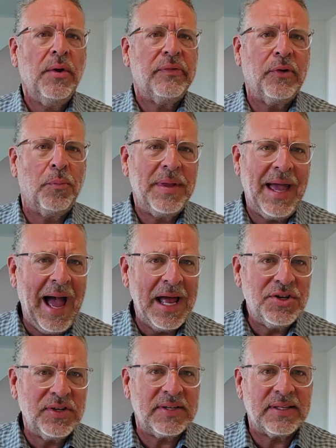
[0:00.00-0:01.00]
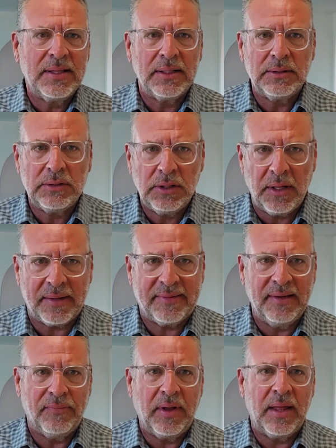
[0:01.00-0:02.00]
So beyond just the
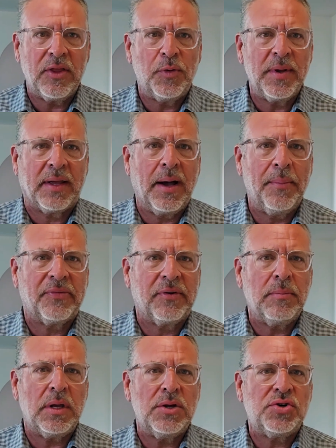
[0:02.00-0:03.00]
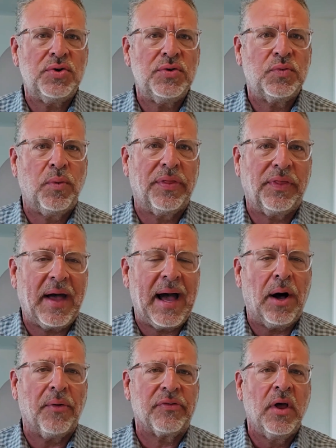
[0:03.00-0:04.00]
looks of it, there becomes some issues with the
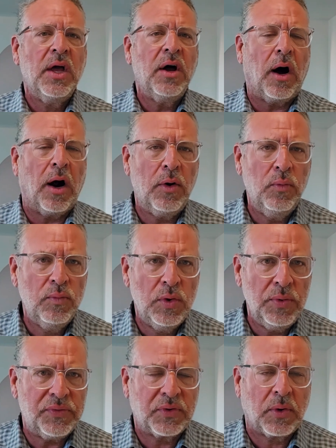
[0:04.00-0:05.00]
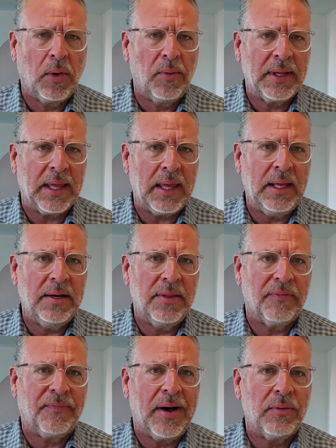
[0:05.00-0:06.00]
house. Are roots growing into
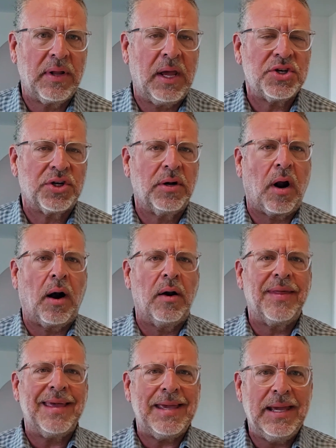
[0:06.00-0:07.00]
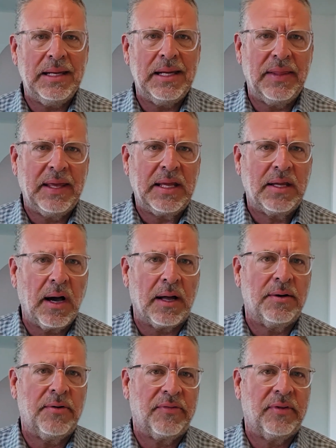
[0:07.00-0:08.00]
the foundation? Are they into the
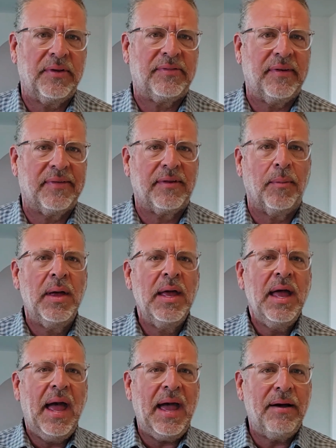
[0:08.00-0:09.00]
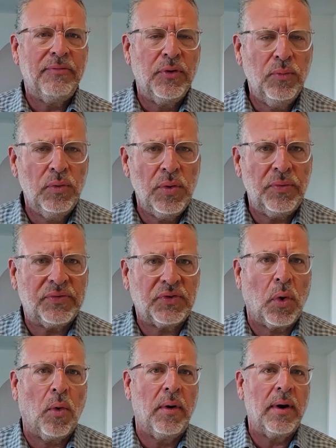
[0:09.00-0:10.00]
gutters in the system? Have the roots
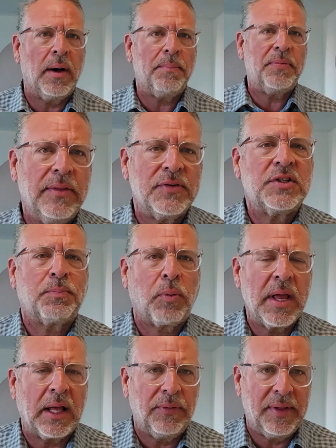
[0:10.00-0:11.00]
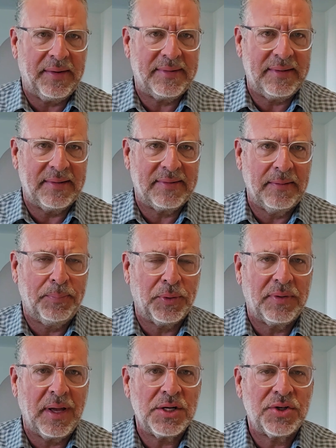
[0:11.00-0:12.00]
torn up the sprinkling system
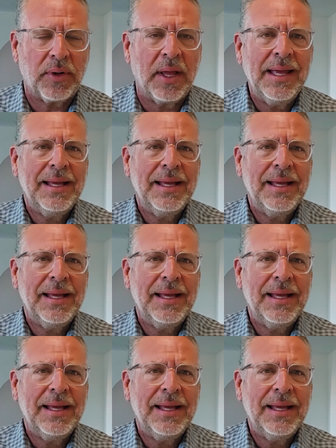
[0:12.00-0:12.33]
potentially?